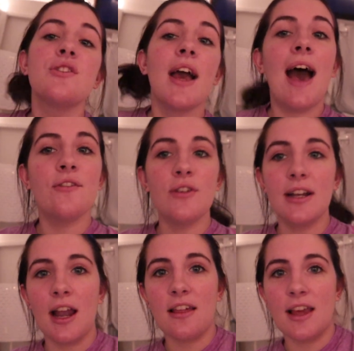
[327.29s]
so I haven't
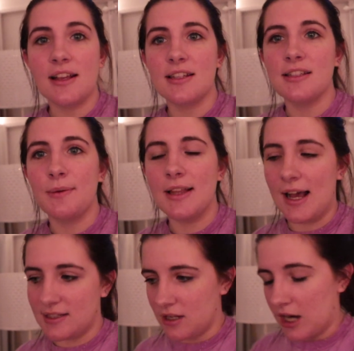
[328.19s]
written anything since we
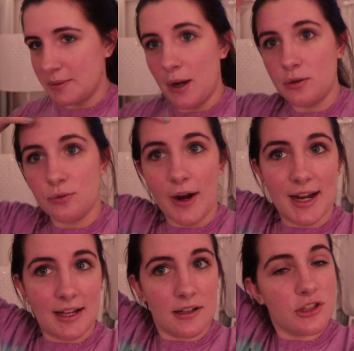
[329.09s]
last talked about
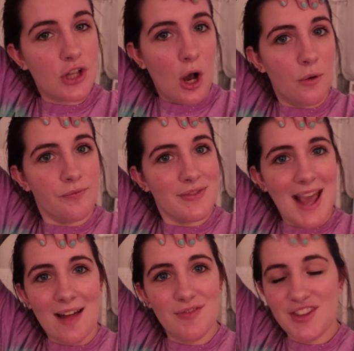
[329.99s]
writing. So
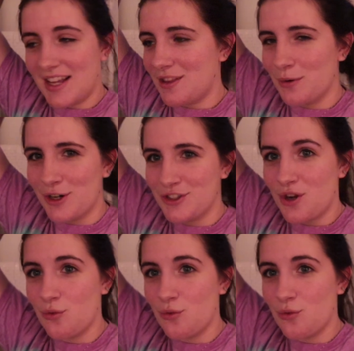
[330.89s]
yeah, let's get the words